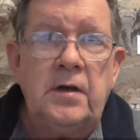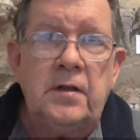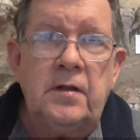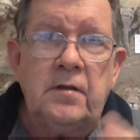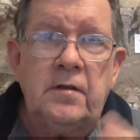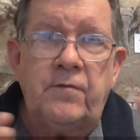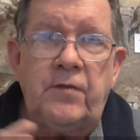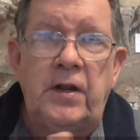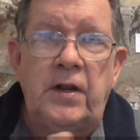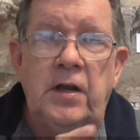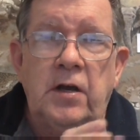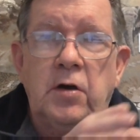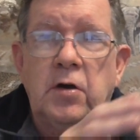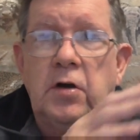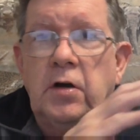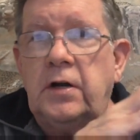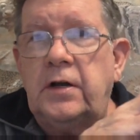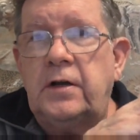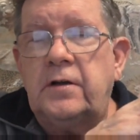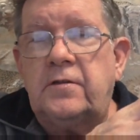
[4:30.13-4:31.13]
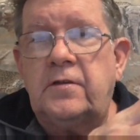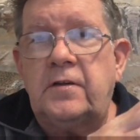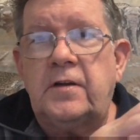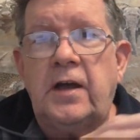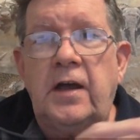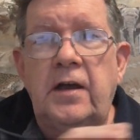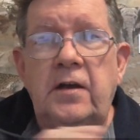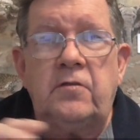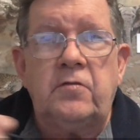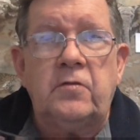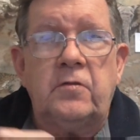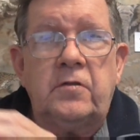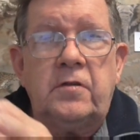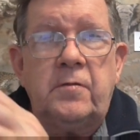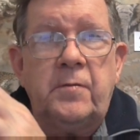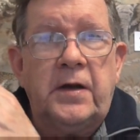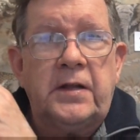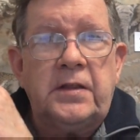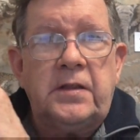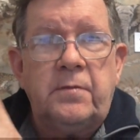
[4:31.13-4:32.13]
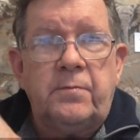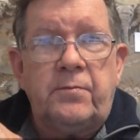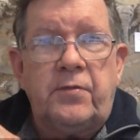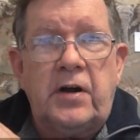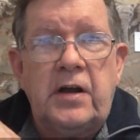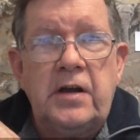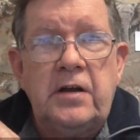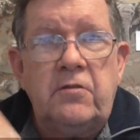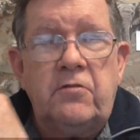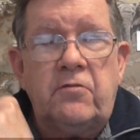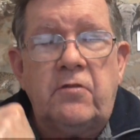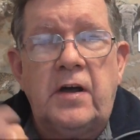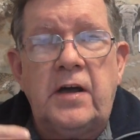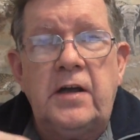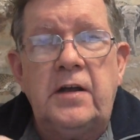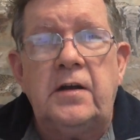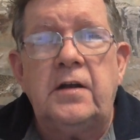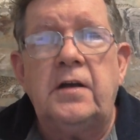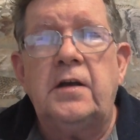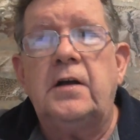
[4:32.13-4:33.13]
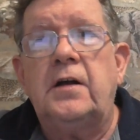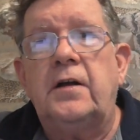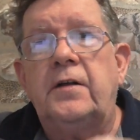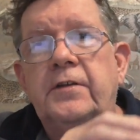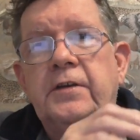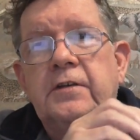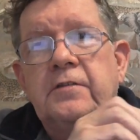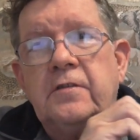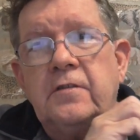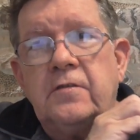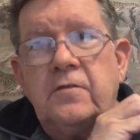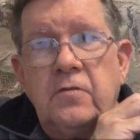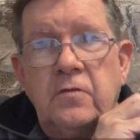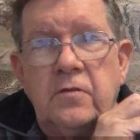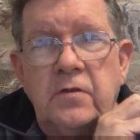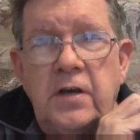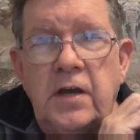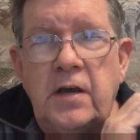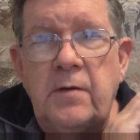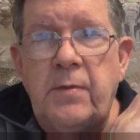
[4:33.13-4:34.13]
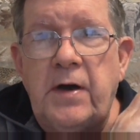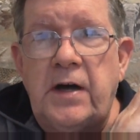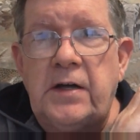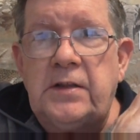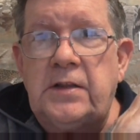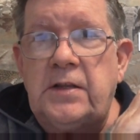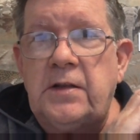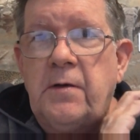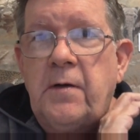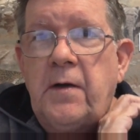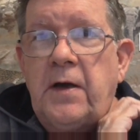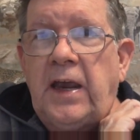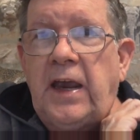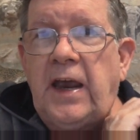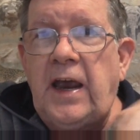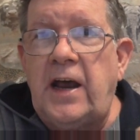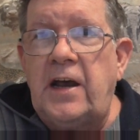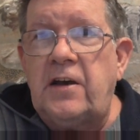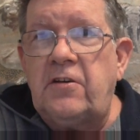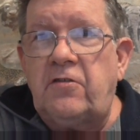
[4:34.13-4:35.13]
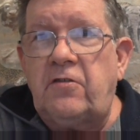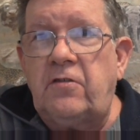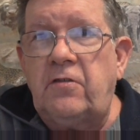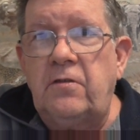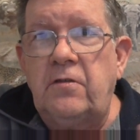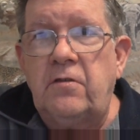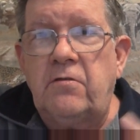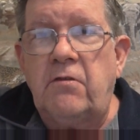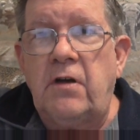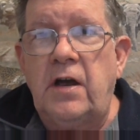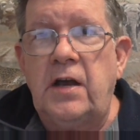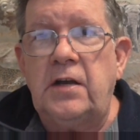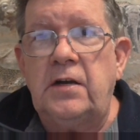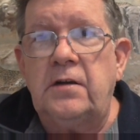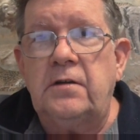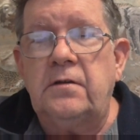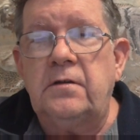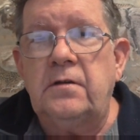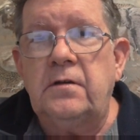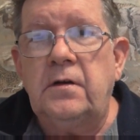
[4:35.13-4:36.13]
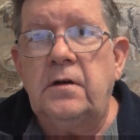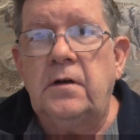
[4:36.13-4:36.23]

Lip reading: The video earlier today talked about the brain drain. This is talking about the cash drain.